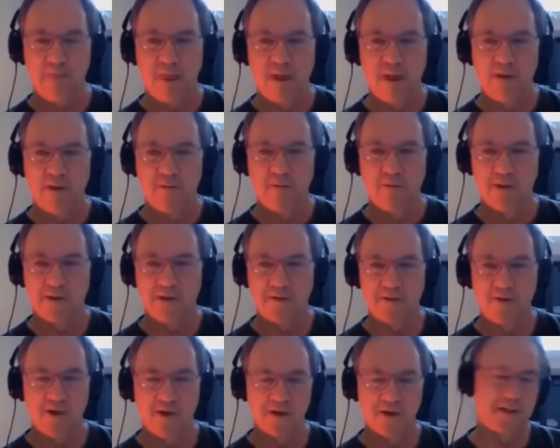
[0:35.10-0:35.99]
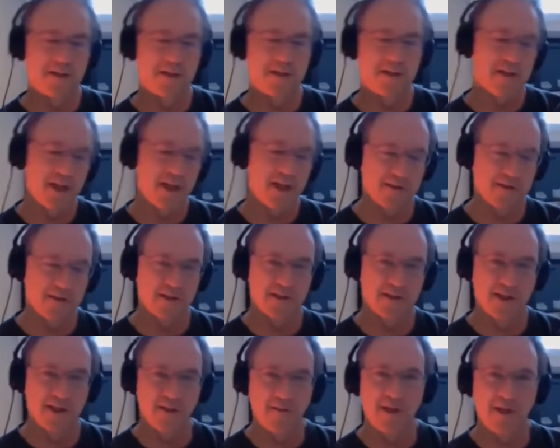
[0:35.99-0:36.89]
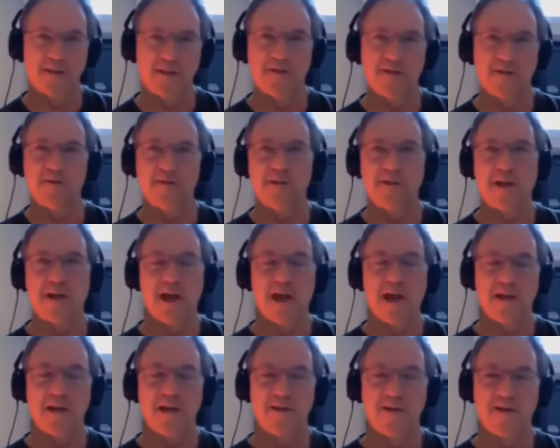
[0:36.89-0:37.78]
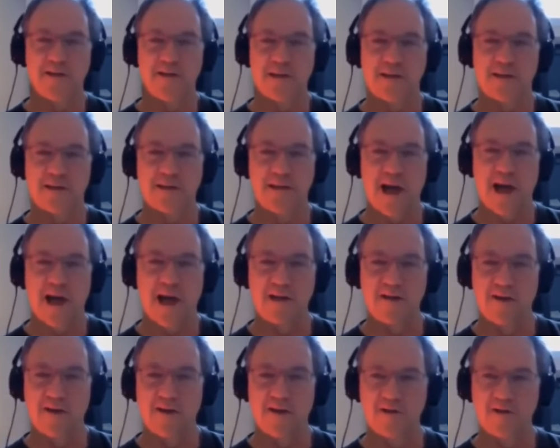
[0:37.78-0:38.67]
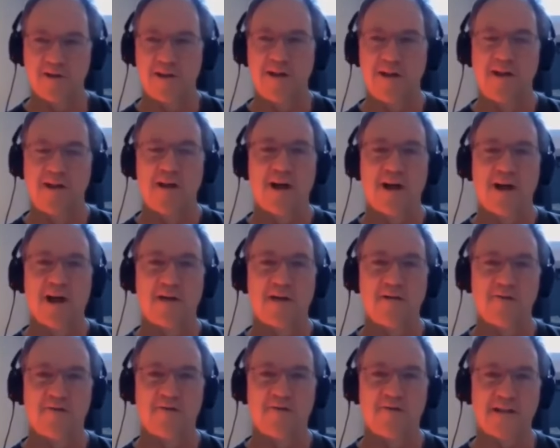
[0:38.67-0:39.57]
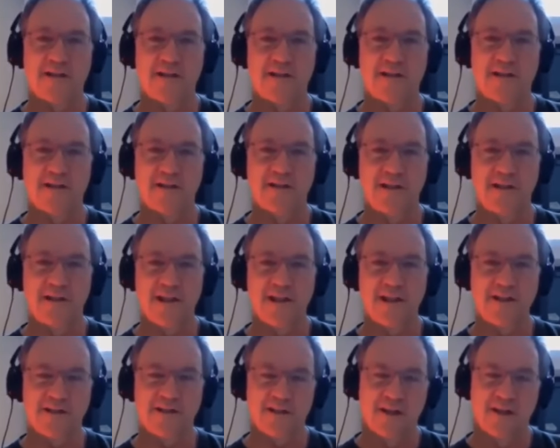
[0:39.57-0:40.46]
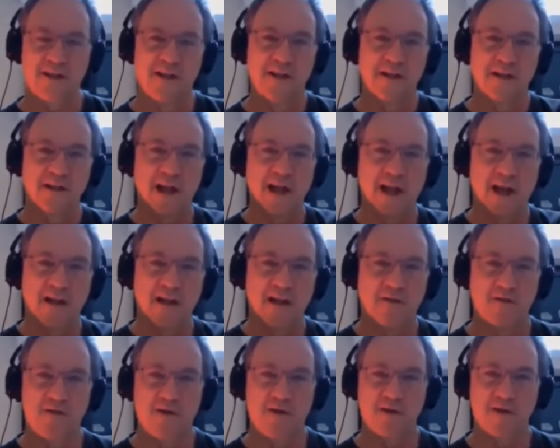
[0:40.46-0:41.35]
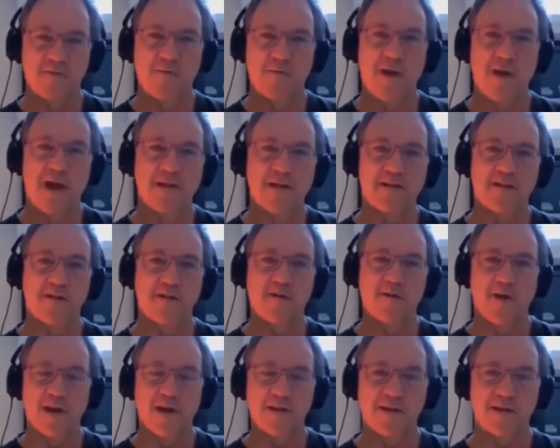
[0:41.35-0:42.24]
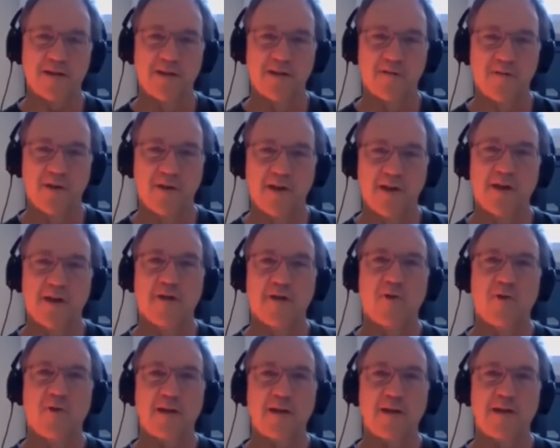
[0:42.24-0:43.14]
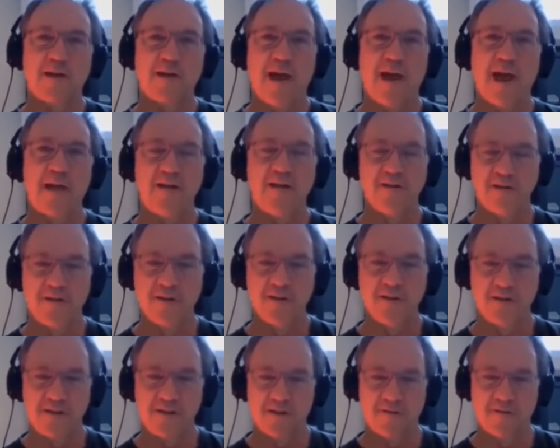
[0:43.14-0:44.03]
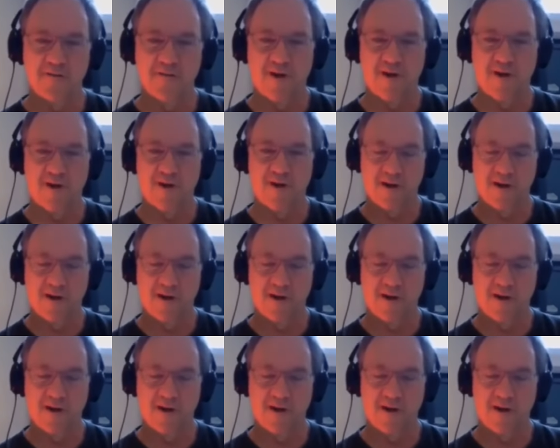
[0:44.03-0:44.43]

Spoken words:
which of course is interesting because if you can't use it to diagnose an infectious disease, that of course begs the question of what can you use it for?